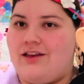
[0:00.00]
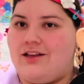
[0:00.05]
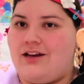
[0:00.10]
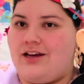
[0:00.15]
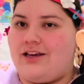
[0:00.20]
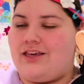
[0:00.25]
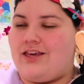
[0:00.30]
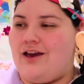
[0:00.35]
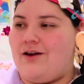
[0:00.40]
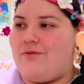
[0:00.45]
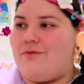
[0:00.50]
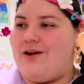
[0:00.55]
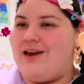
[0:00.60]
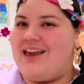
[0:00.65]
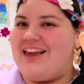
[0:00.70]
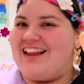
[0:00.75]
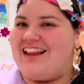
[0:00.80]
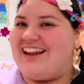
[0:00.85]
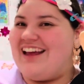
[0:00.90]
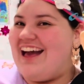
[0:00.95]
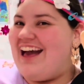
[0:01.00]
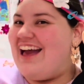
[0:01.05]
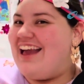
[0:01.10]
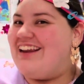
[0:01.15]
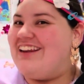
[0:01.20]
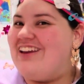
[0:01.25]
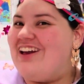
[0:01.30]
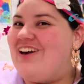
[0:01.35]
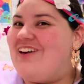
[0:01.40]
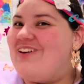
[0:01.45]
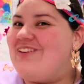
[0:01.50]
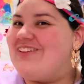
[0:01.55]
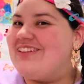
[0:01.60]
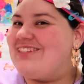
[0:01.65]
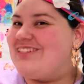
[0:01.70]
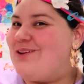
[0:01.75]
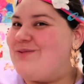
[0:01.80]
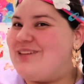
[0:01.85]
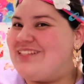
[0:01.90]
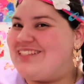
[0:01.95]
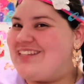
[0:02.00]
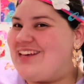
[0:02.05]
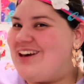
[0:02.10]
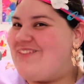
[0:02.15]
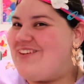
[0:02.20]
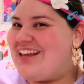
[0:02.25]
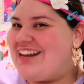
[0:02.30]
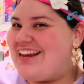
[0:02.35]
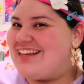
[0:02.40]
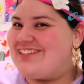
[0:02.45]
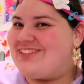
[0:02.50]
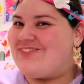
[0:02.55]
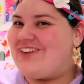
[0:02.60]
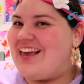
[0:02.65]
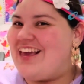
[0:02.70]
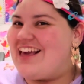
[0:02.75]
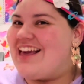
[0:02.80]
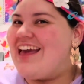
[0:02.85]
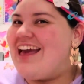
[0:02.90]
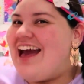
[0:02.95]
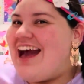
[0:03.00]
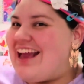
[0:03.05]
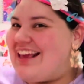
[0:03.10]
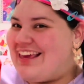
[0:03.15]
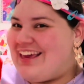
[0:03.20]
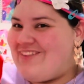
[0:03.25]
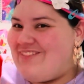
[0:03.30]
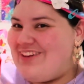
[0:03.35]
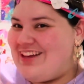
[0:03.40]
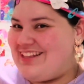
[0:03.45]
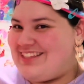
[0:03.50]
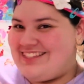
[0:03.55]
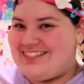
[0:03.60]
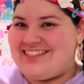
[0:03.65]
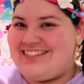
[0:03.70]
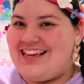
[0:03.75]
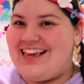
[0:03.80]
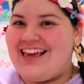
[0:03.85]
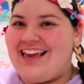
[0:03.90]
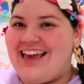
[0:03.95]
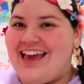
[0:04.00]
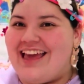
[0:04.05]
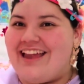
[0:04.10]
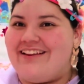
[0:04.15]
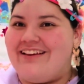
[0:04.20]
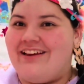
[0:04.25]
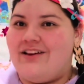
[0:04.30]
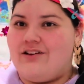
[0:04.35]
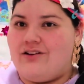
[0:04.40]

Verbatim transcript: I can't wait. I know it's almost coming next week. I can't wait to see it.